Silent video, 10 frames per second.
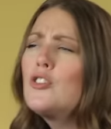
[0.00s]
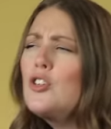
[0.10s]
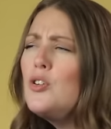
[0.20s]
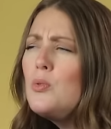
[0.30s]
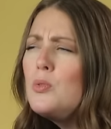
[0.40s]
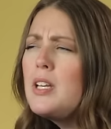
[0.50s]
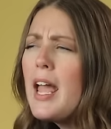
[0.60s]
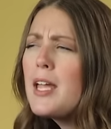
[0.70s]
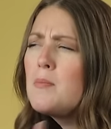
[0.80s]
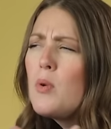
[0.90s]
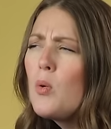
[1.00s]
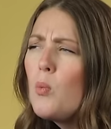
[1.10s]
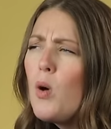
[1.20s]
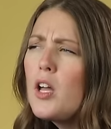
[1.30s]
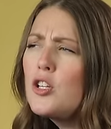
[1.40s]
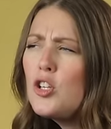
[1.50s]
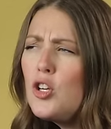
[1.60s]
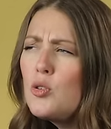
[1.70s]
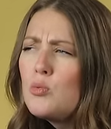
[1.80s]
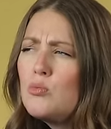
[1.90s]
You name what
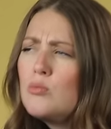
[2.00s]
you.